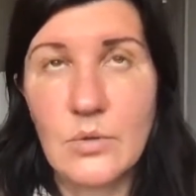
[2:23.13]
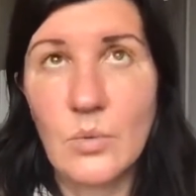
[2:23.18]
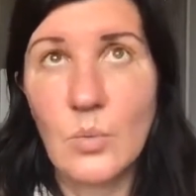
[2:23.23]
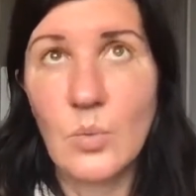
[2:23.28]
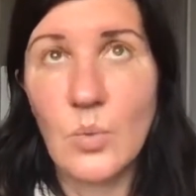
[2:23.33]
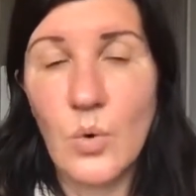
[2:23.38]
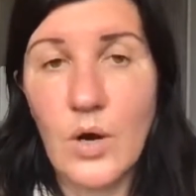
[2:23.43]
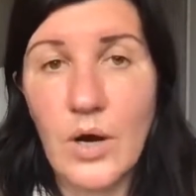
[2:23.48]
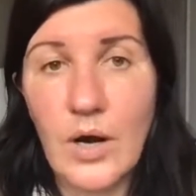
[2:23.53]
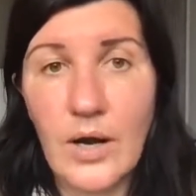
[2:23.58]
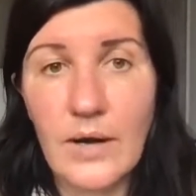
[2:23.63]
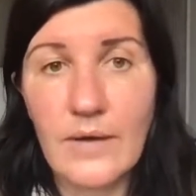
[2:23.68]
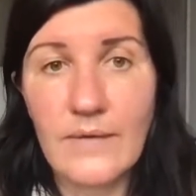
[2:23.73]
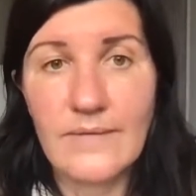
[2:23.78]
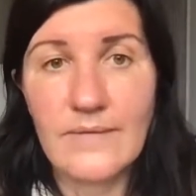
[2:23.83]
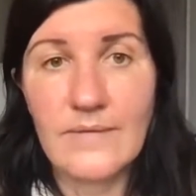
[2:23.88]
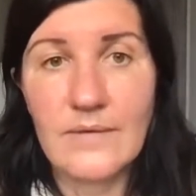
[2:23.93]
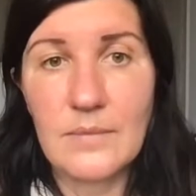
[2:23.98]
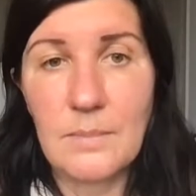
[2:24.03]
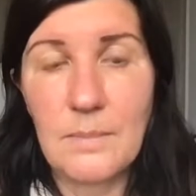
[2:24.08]

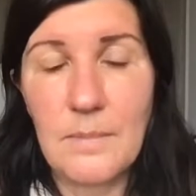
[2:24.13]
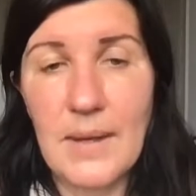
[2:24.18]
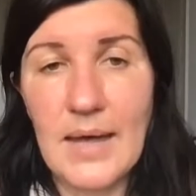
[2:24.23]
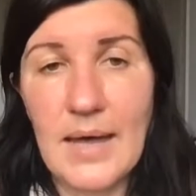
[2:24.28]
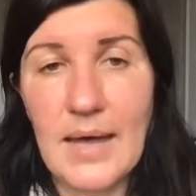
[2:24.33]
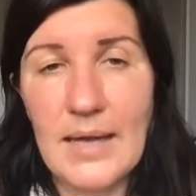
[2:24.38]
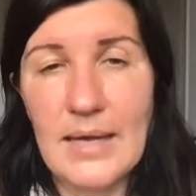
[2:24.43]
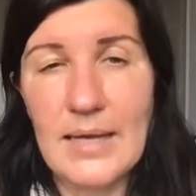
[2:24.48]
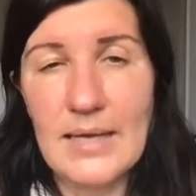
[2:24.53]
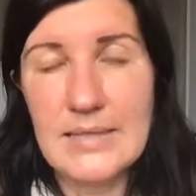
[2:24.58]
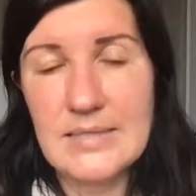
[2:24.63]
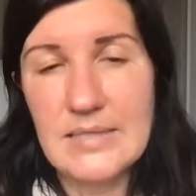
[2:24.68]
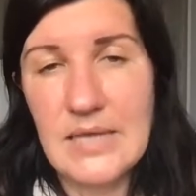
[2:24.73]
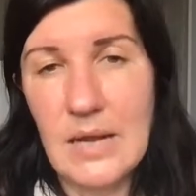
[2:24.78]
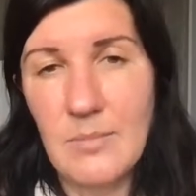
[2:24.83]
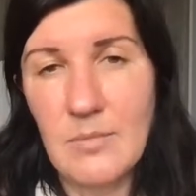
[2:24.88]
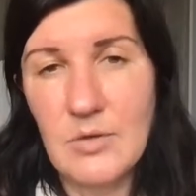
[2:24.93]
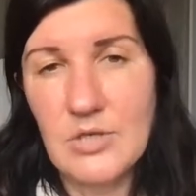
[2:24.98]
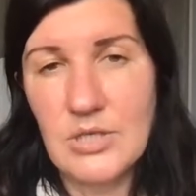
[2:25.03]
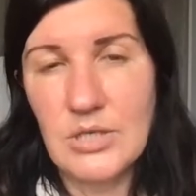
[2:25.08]
worth by
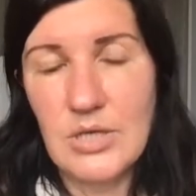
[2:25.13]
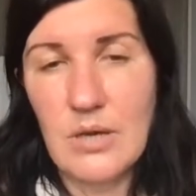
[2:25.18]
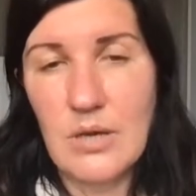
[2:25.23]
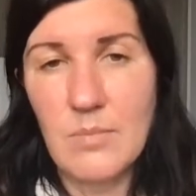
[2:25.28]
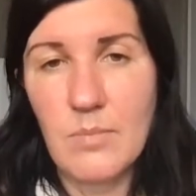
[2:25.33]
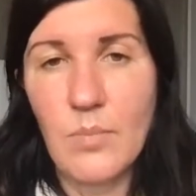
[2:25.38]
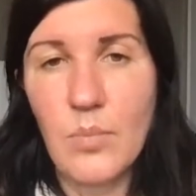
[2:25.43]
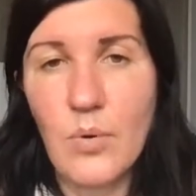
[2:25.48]
establishing a